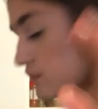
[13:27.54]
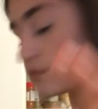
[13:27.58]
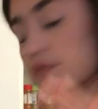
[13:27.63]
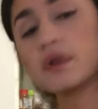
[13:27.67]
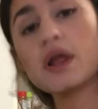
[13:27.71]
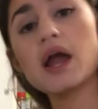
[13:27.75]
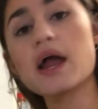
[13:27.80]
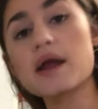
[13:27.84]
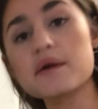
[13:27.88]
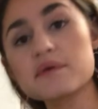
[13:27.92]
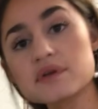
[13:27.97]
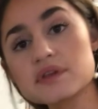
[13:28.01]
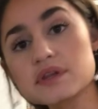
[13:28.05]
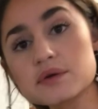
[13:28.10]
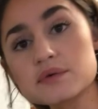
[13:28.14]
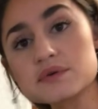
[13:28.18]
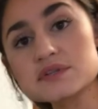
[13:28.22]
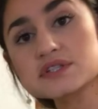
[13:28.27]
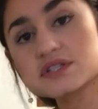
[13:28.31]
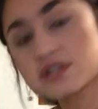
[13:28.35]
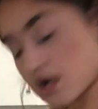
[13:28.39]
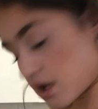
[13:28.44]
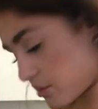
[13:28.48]
I really was
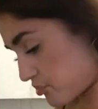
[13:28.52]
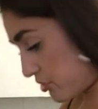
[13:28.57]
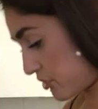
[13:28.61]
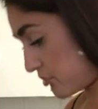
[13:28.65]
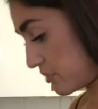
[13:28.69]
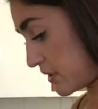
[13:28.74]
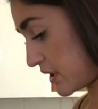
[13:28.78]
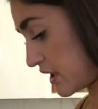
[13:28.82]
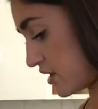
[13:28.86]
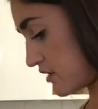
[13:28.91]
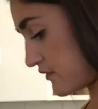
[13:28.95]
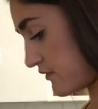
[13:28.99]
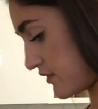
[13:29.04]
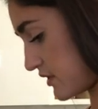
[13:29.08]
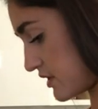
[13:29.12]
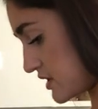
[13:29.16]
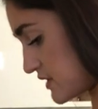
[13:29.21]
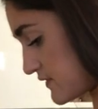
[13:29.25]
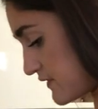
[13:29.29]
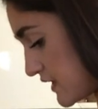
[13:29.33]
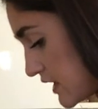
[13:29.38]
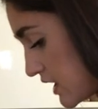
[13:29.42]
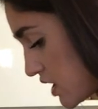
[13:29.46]
not prepared for this
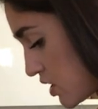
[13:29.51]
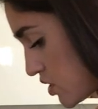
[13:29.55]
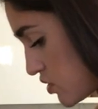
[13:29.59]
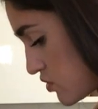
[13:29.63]
video.